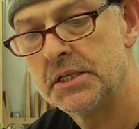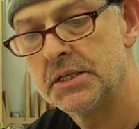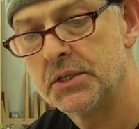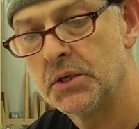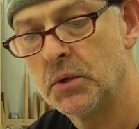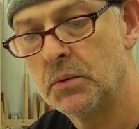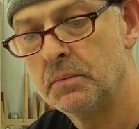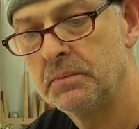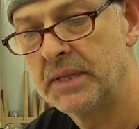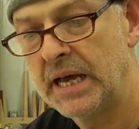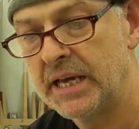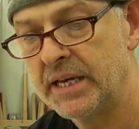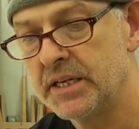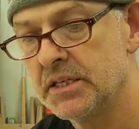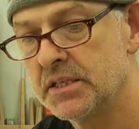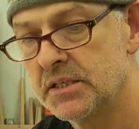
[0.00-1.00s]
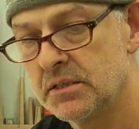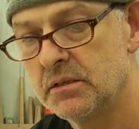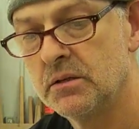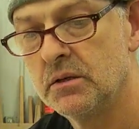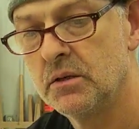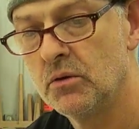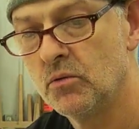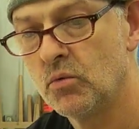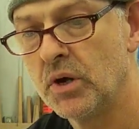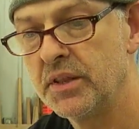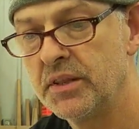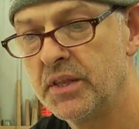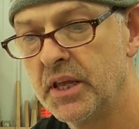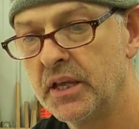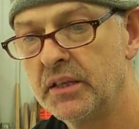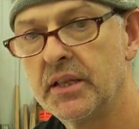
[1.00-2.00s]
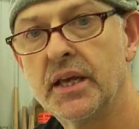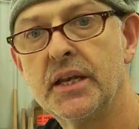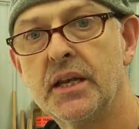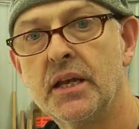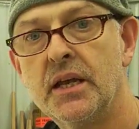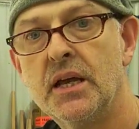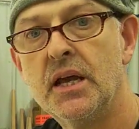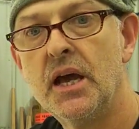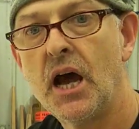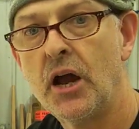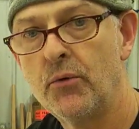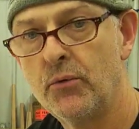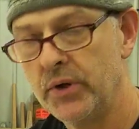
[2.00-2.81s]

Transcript: So that is one thing that I